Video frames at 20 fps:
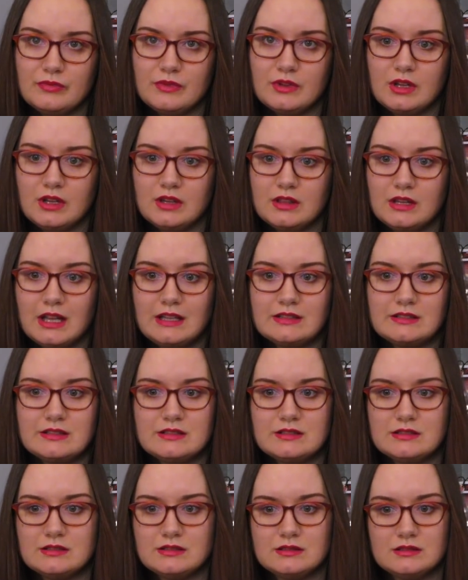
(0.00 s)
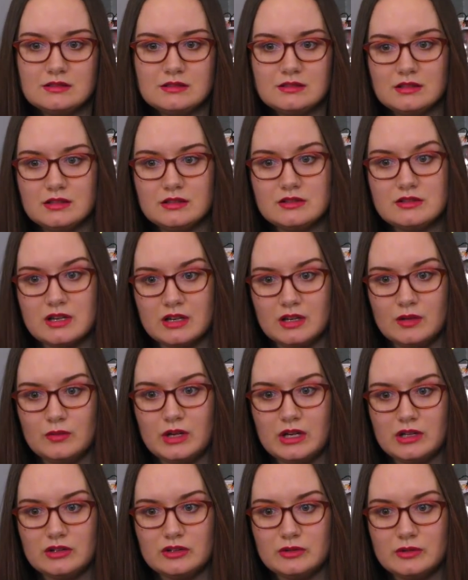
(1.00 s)
me? That's a shitty
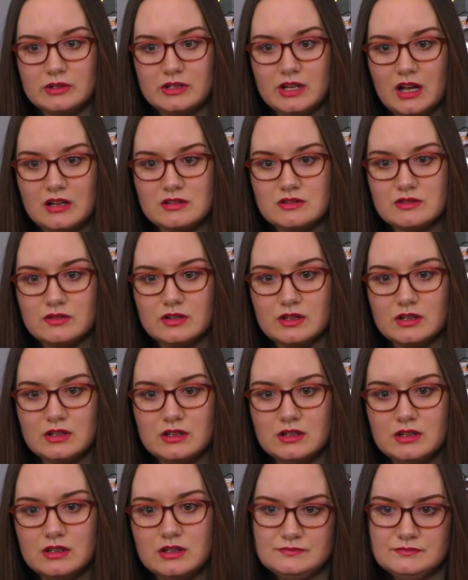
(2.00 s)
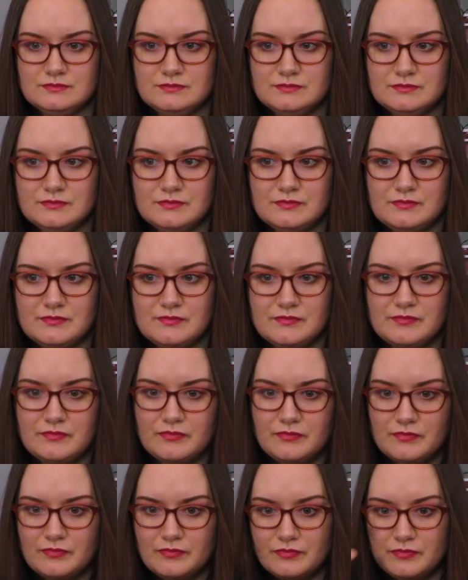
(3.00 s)
way to do it, Ashford. It'll take a while
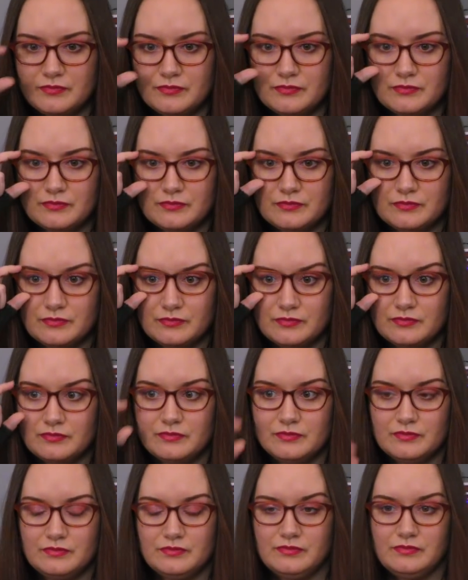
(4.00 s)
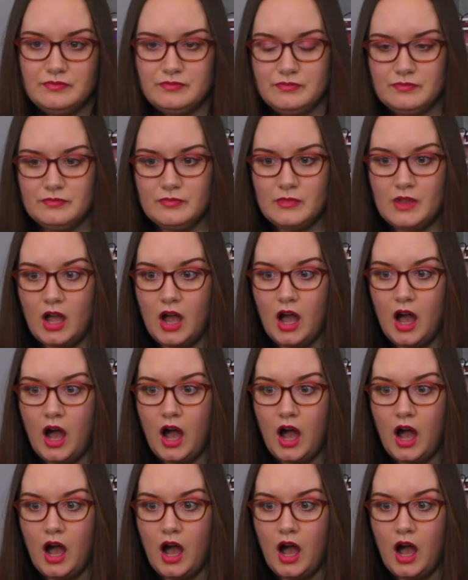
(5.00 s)
for the broadcast to convince everyone.